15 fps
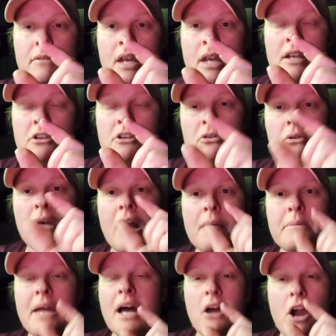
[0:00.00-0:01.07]
And you know,
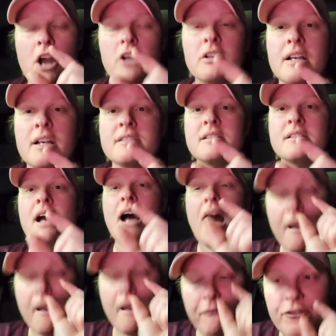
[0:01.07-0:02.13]
I'm not heartless.
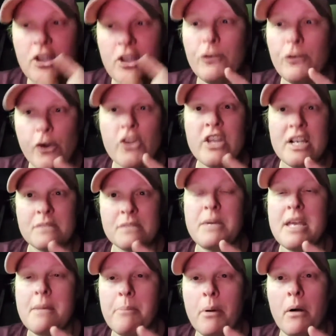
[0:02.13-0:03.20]
I feel for these
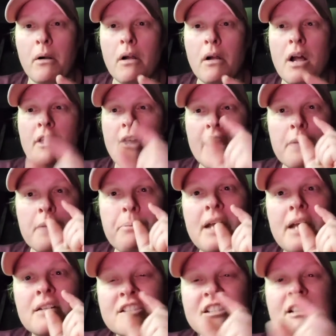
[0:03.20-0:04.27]
people. They get
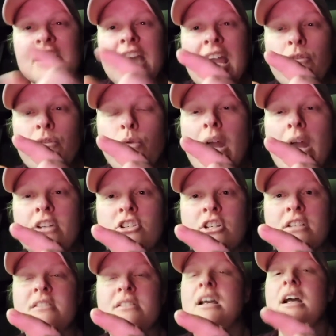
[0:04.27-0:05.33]
paid slave
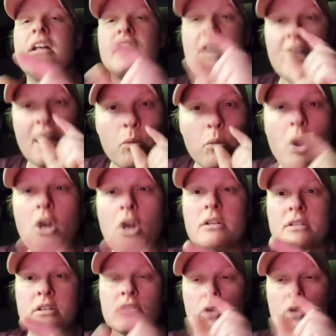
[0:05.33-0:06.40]
wages. They get
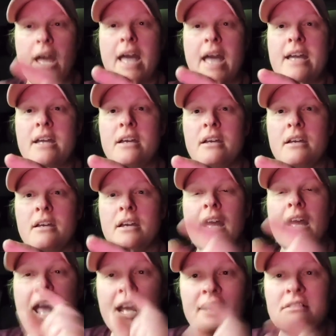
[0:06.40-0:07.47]
worked, Greg,
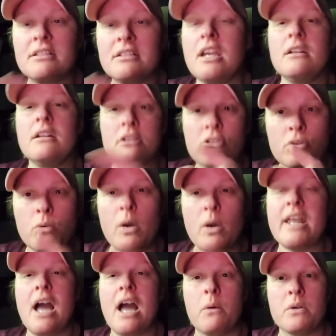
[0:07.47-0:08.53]
18 to
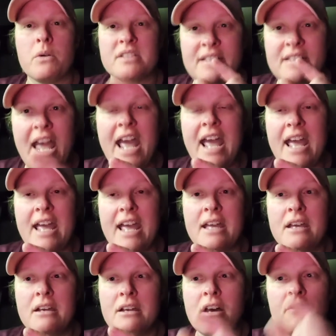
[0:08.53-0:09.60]
20 hours a day
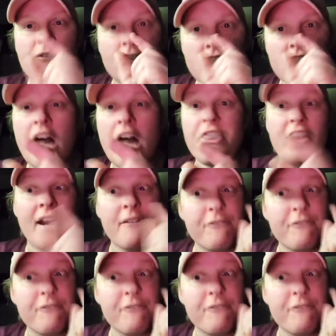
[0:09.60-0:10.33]
for nothing.